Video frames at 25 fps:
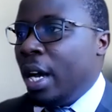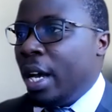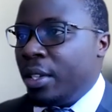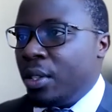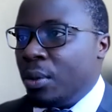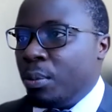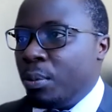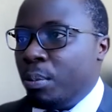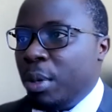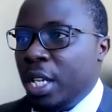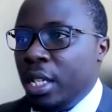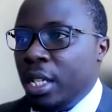
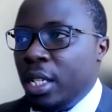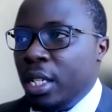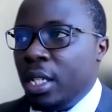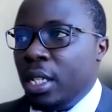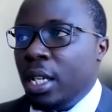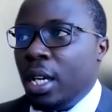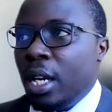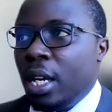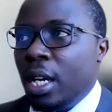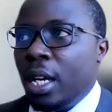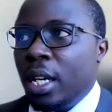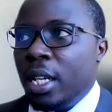has
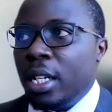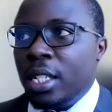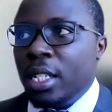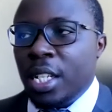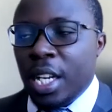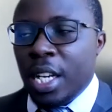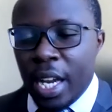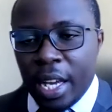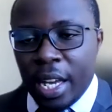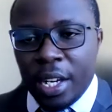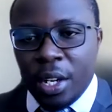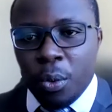been
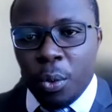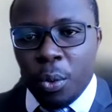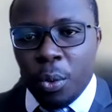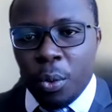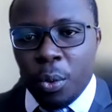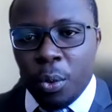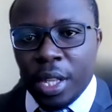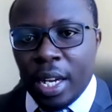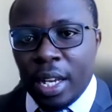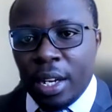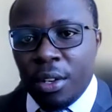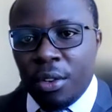shared
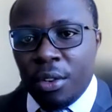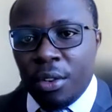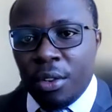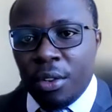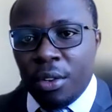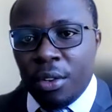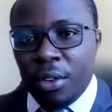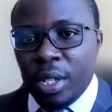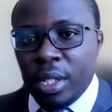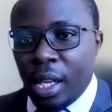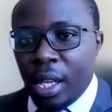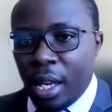with
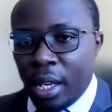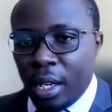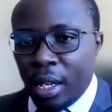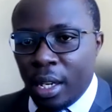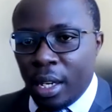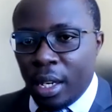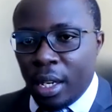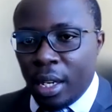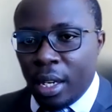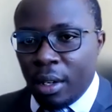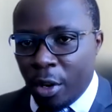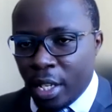
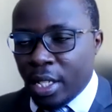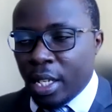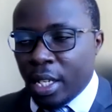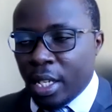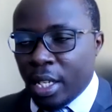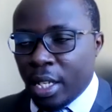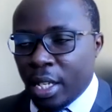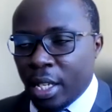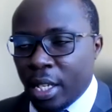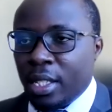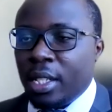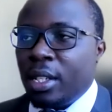countries, and
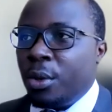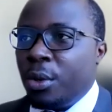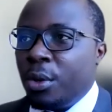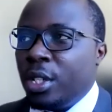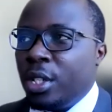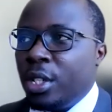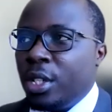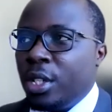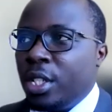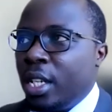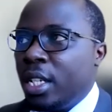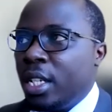for us as the